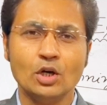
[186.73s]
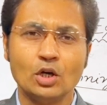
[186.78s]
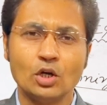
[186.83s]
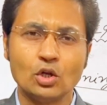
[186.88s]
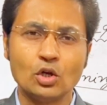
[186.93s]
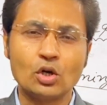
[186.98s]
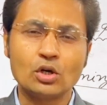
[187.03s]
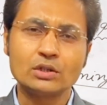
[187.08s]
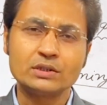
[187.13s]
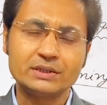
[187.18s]

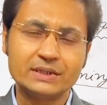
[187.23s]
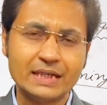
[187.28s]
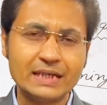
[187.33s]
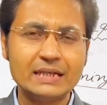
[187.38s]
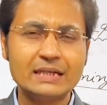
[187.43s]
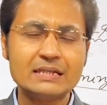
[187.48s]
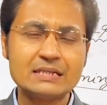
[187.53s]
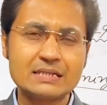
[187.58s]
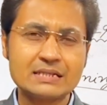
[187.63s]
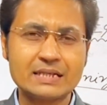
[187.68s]
Lord
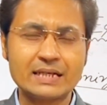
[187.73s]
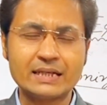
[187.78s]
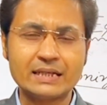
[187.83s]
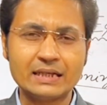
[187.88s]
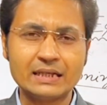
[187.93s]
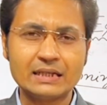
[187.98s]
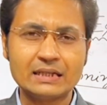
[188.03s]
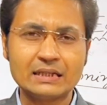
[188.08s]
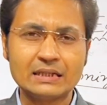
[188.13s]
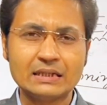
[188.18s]
Jennings
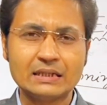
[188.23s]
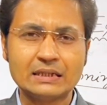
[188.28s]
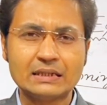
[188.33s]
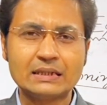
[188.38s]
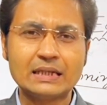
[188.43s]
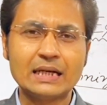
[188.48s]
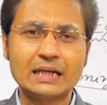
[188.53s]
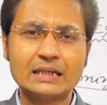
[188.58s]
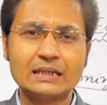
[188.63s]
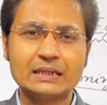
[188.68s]
stated
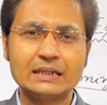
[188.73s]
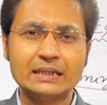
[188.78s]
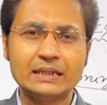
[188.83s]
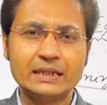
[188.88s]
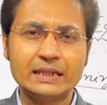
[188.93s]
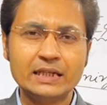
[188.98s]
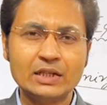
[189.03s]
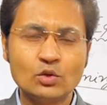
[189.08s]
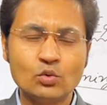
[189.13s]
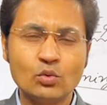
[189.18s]
that
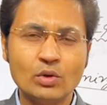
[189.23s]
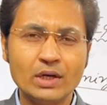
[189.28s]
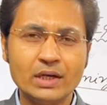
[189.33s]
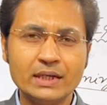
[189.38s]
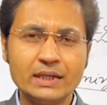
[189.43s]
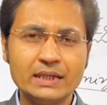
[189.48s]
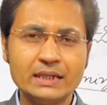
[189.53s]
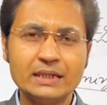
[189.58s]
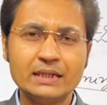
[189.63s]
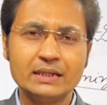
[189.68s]

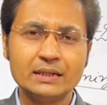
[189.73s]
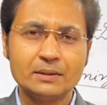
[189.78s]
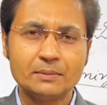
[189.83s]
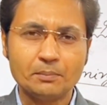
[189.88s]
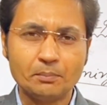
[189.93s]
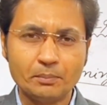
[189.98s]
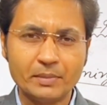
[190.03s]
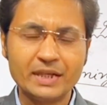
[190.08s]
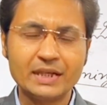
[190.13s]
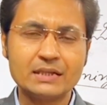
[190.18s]
equality
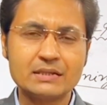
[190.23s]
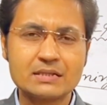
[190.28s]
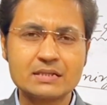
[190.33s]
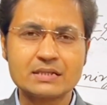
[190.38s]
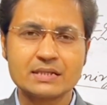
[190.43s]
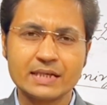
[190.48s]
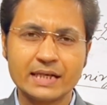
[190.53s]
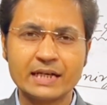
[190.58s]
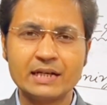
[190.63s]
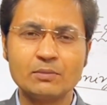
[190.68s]

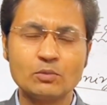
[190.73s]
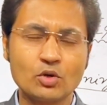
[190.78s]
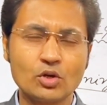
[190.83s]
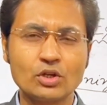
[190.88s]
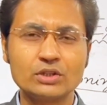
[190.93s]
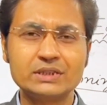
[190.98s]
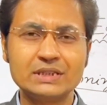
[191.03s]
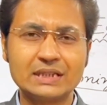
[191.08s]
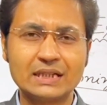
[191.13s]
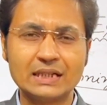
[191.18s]
means
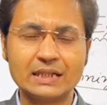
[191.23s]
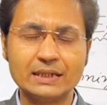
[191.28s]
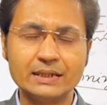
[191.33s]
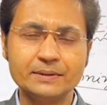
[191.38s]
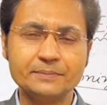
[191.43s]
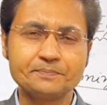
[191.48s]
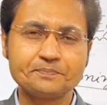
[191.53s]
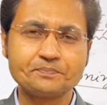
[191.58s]
etymologically